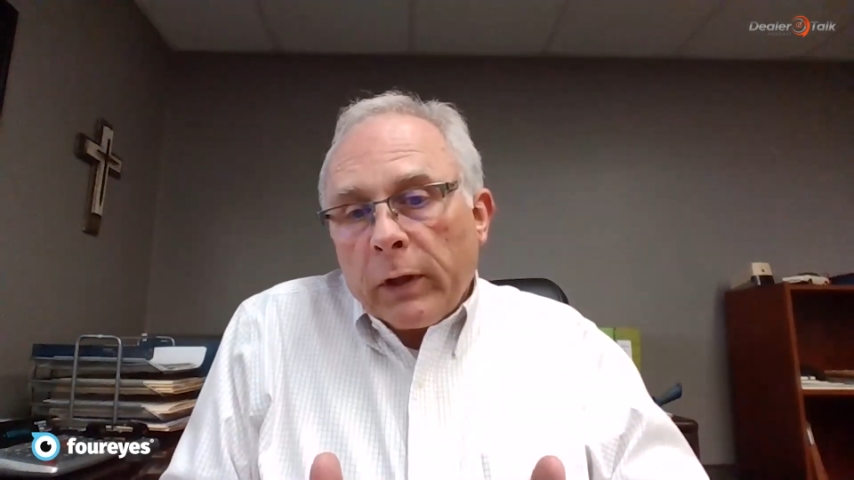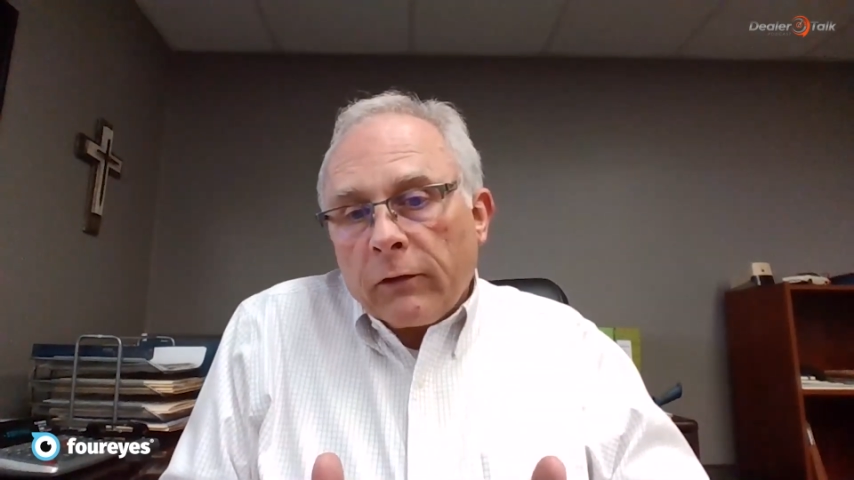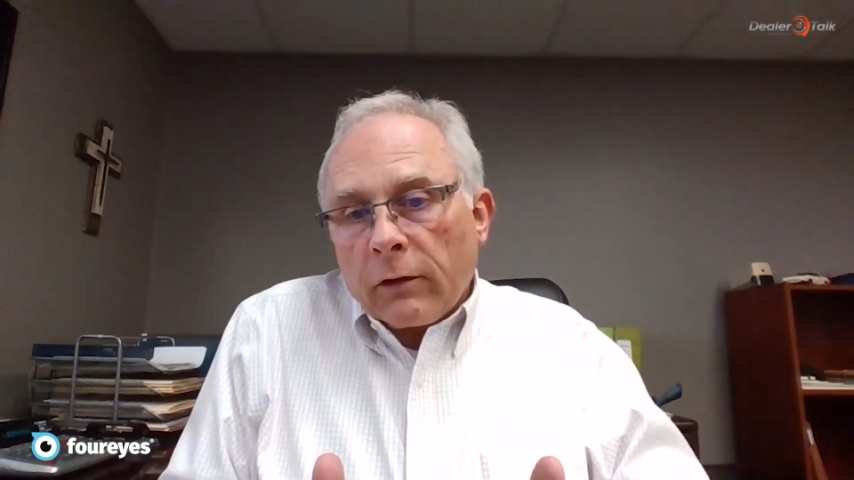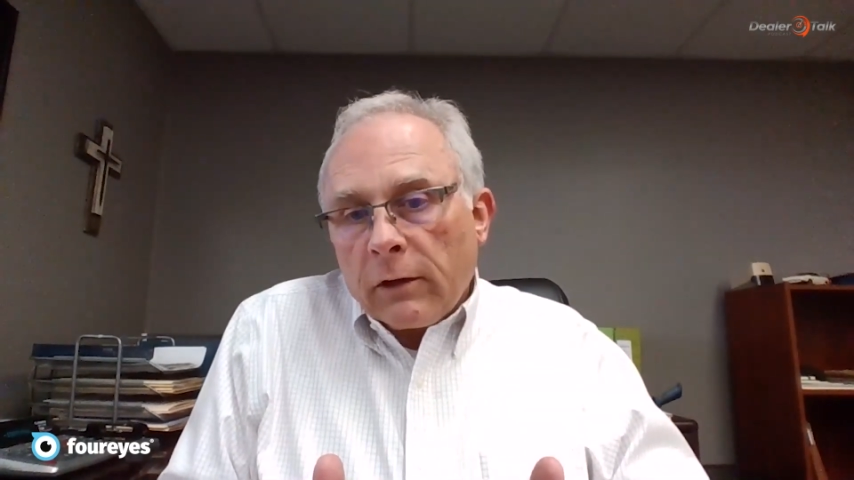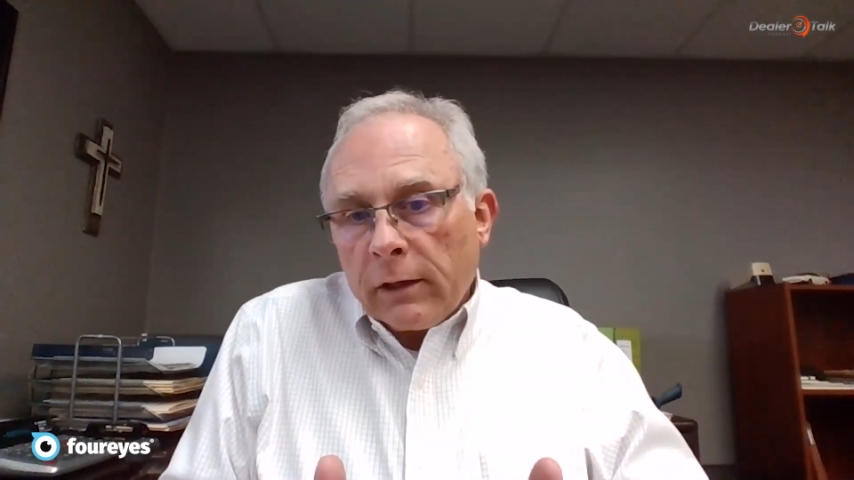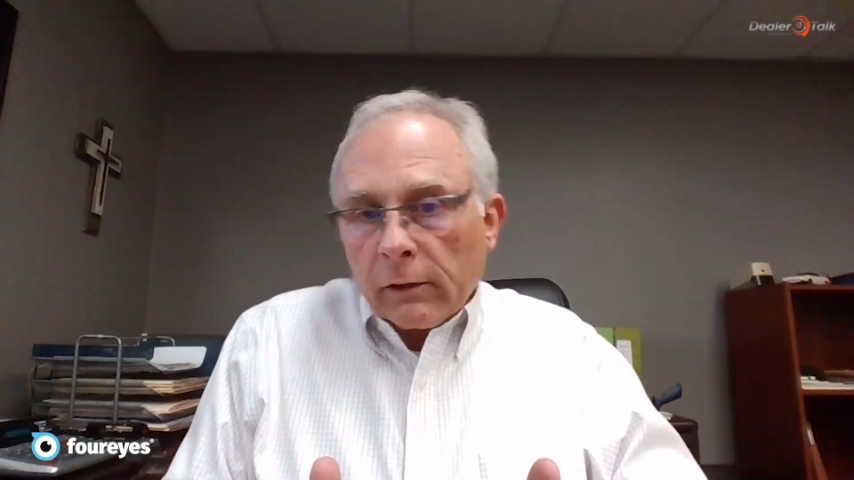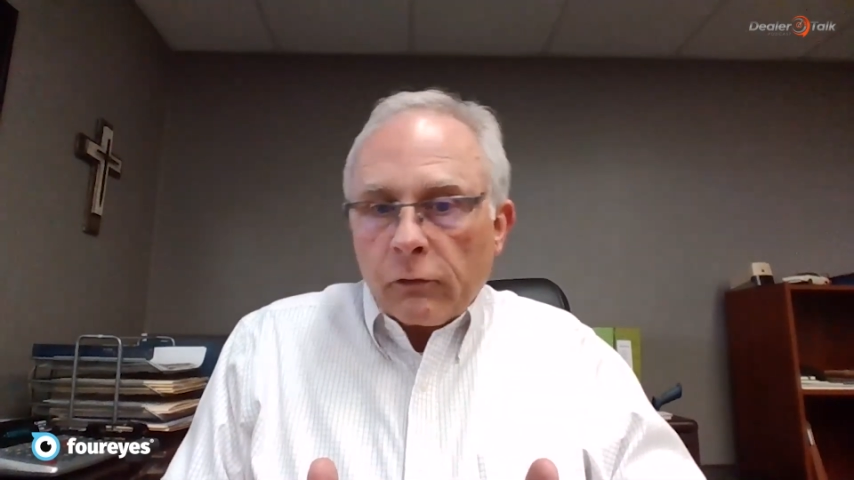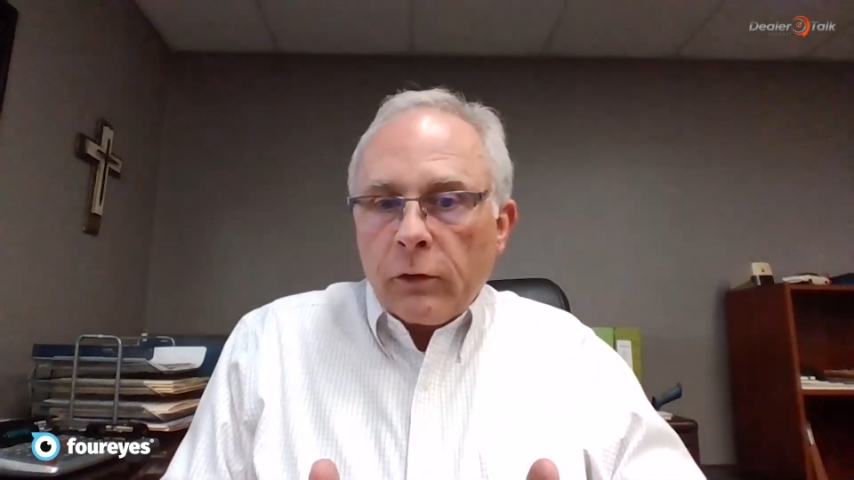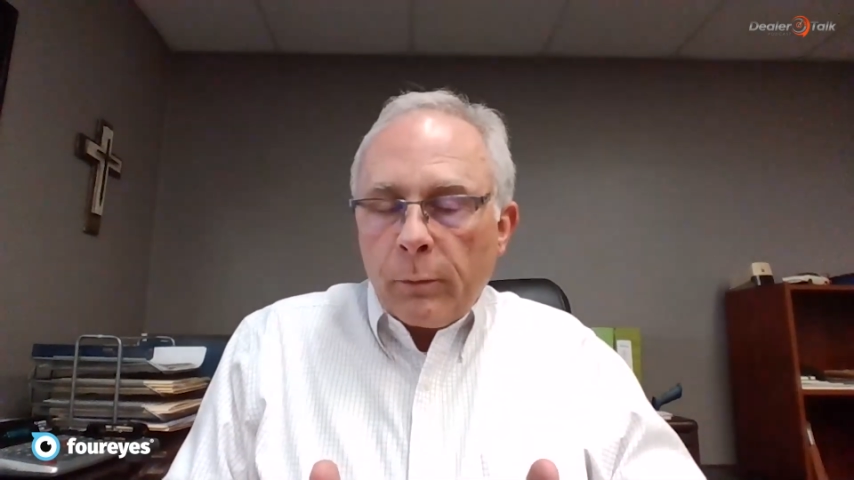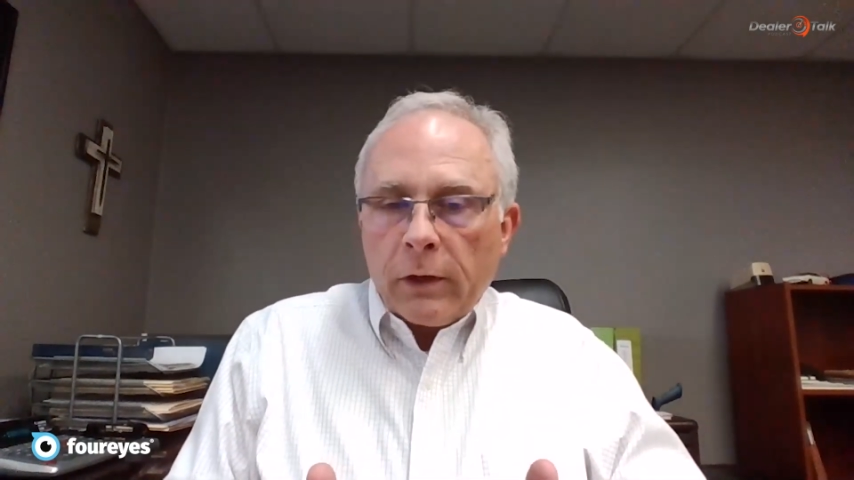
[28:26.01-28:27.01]
place at the
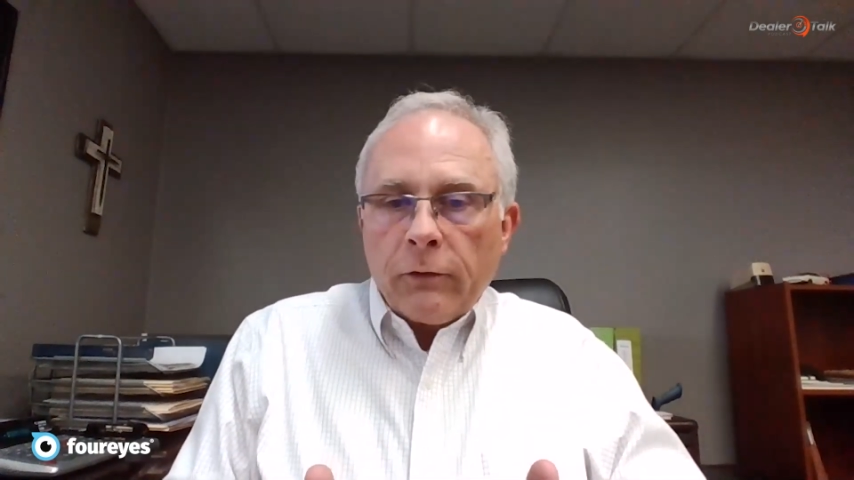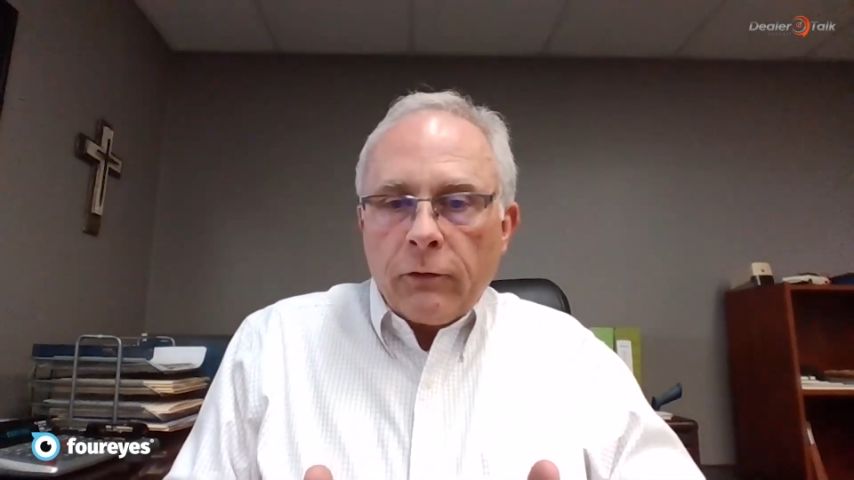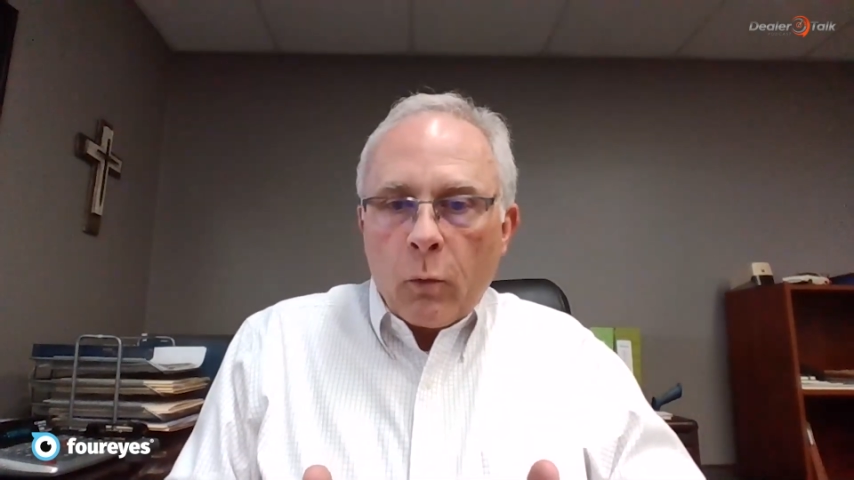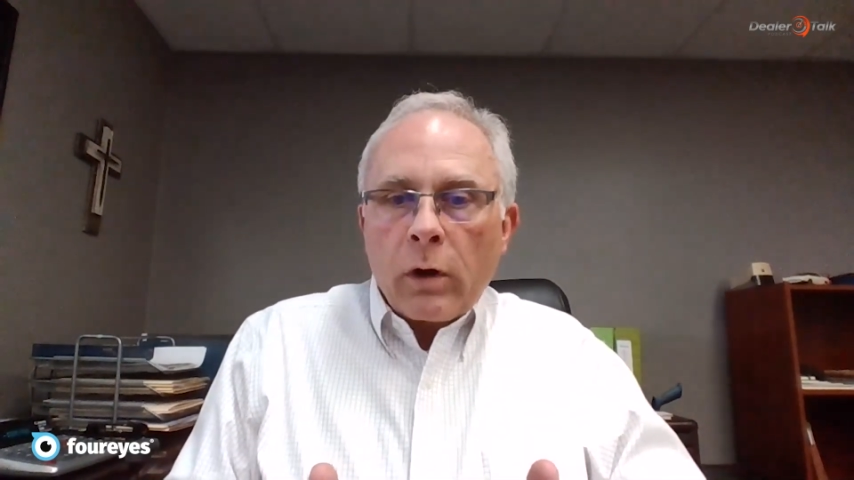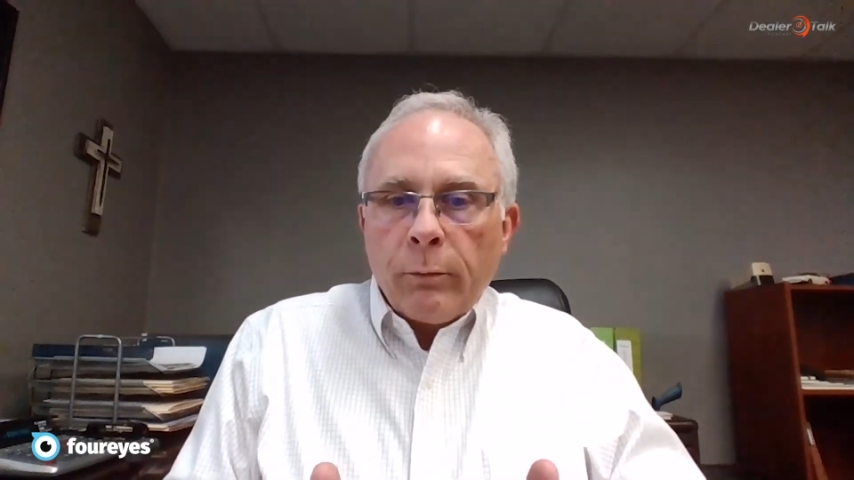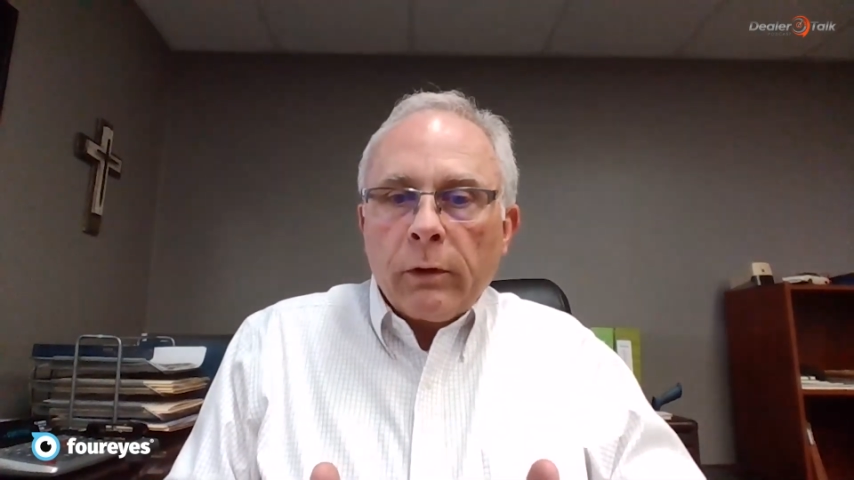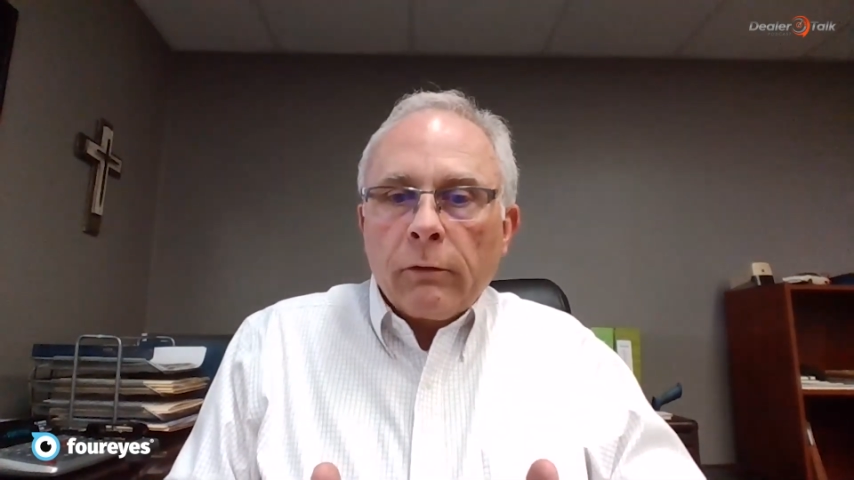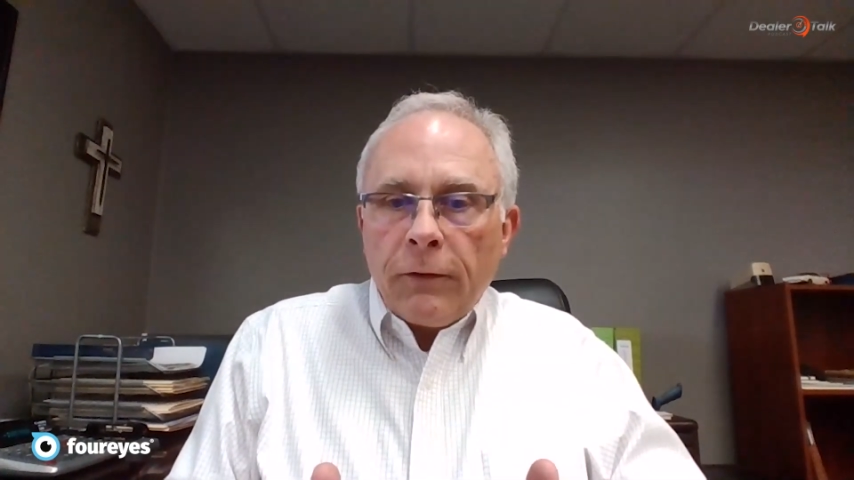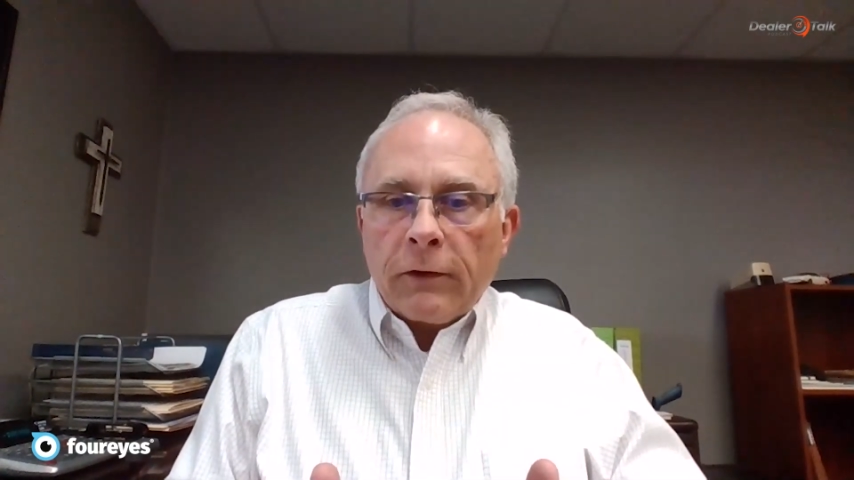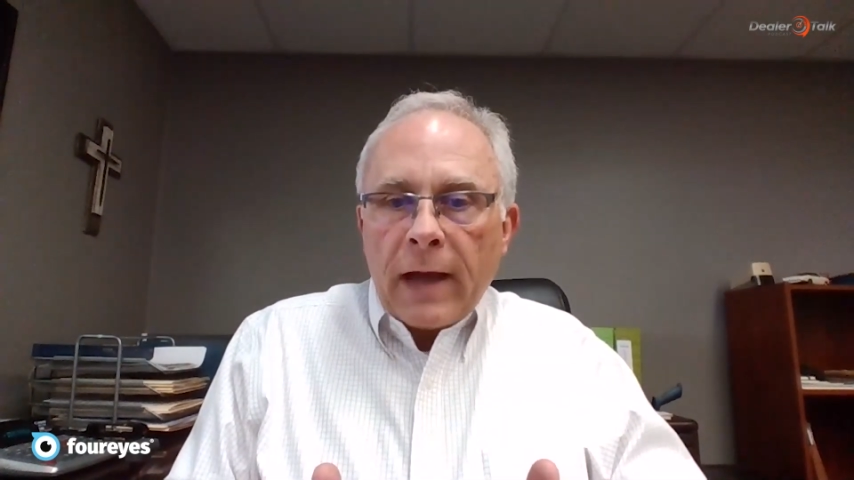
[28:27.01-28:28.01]
dealership because you want to
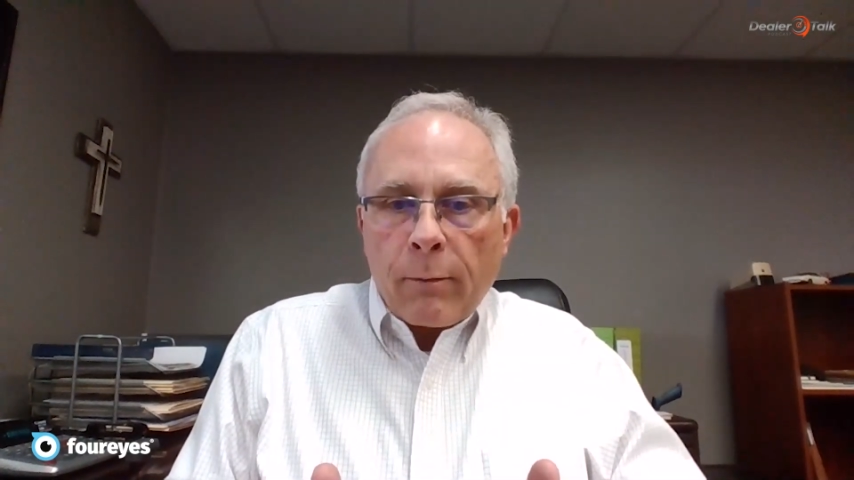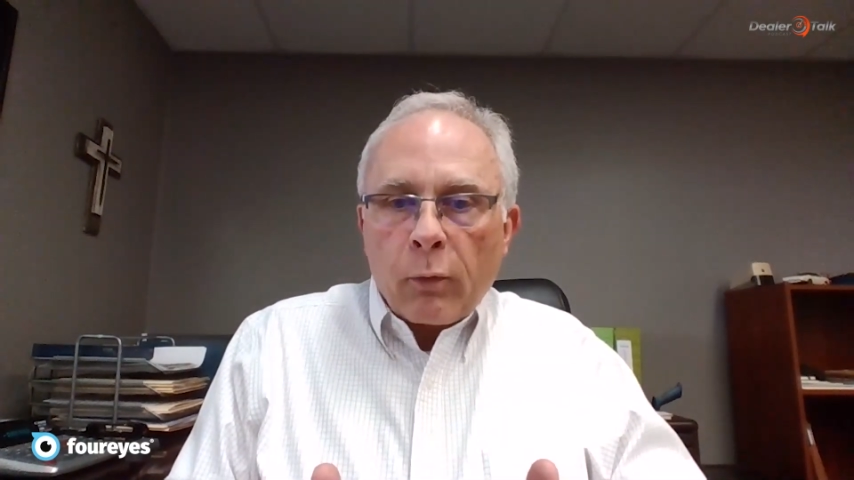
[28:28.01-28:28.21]
build fixed